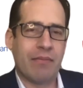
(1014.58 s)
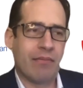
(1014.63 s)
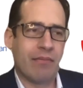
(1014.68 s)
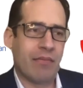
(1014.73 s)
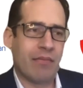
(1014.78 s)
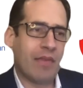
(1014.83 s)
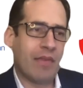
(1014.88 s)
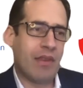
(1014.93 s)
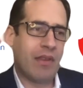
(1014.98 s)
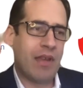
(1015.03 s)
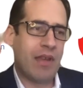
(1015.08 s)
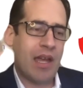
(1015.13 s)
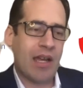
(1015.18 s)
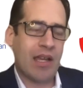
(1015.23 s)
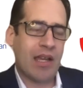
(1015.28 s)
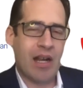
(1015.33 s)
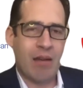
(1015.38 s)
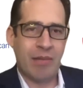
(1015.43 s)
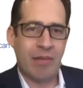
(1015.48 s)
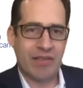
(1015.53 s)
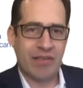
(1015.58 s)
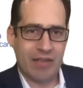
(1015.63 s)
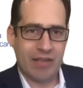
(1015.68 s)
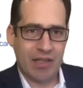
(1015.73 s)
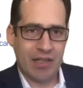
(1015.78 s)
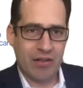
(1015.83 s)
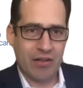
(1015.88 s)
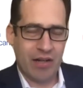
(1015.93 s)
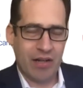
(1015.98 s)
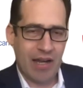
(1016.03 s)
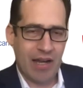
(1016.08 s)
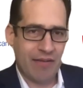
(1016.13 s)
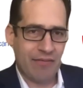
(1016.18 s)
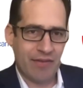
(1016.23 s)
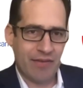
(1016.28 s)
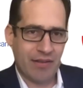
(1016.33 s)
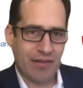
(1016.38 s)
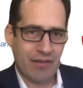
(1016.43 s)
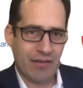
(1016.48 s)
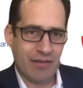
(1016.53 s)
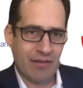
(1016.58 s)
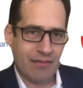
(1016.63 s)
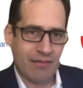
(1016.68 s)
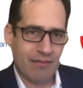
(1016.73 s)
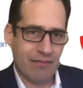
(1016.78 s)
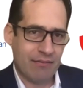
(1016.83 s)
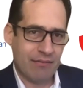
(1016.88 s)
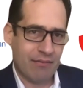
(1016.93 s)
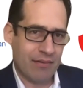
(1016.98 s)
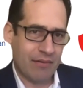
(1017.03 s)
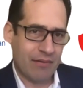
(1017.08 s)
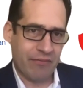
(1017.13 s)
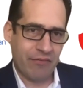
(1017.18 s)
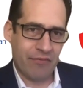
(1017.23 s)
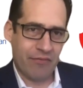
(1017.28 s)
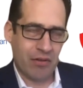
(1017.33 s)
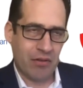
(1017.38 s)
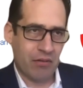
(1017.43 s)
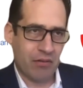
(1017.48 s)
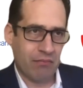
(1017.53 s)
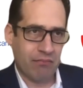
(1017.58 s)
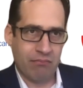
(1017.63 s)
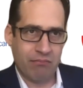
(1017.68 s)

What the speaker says: the economic statecraft, for